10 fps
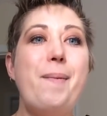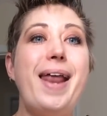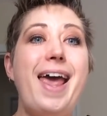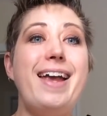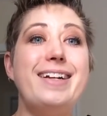
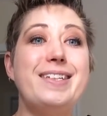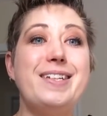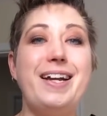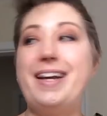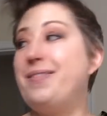But hey, it's
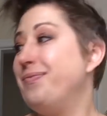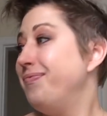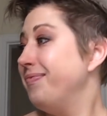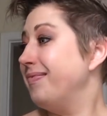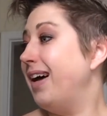done
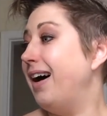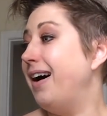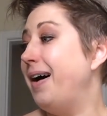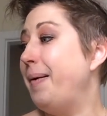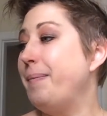
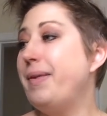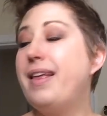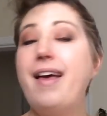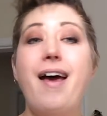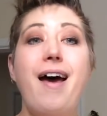now.
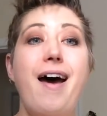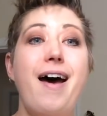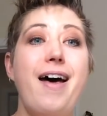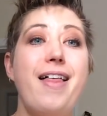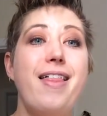
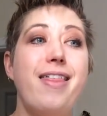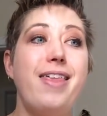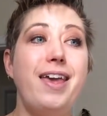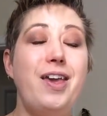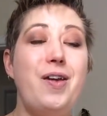
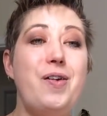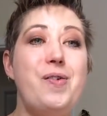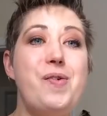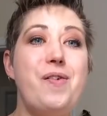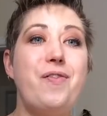Thank
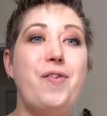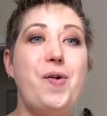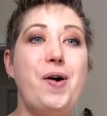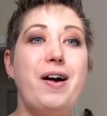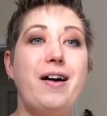you
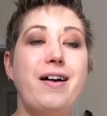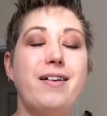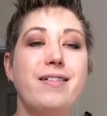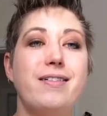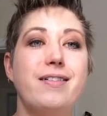for
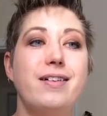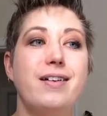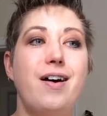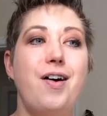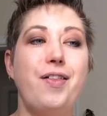
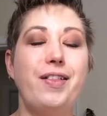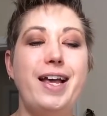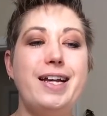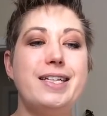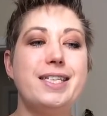all the
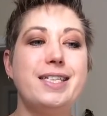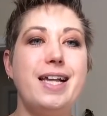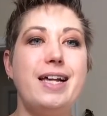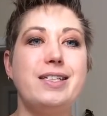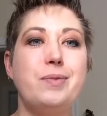likes
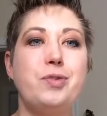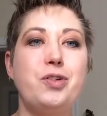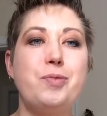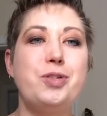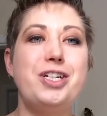and
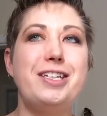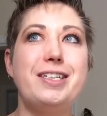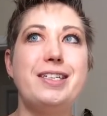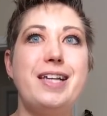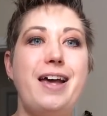
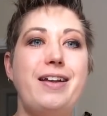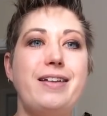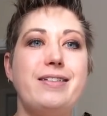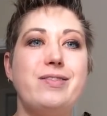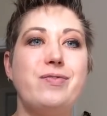subscriptions and
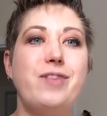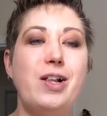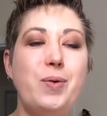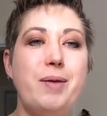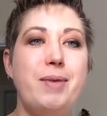
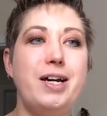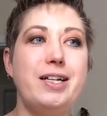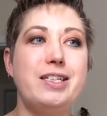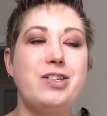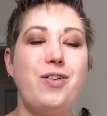following me on
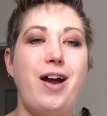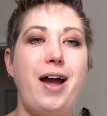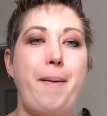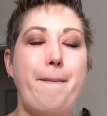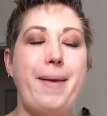
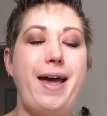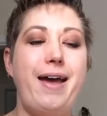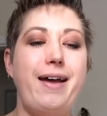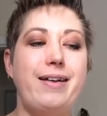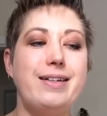Instagram
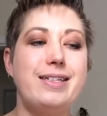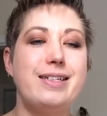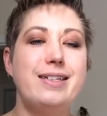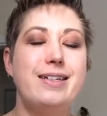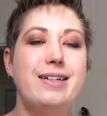and
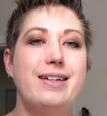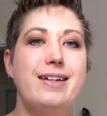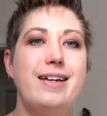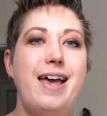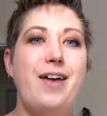
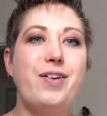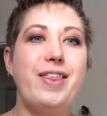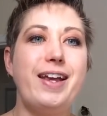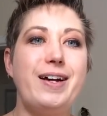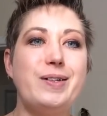
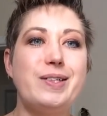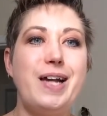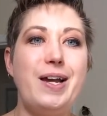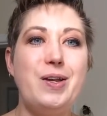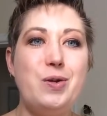everything else.
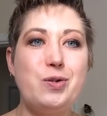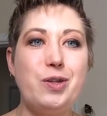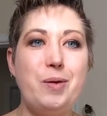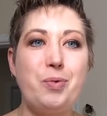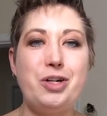I
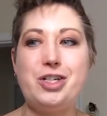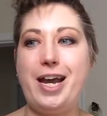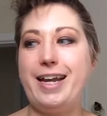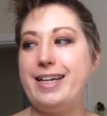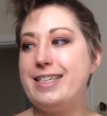hugely
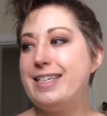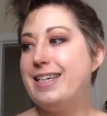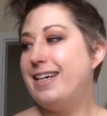appreciate it.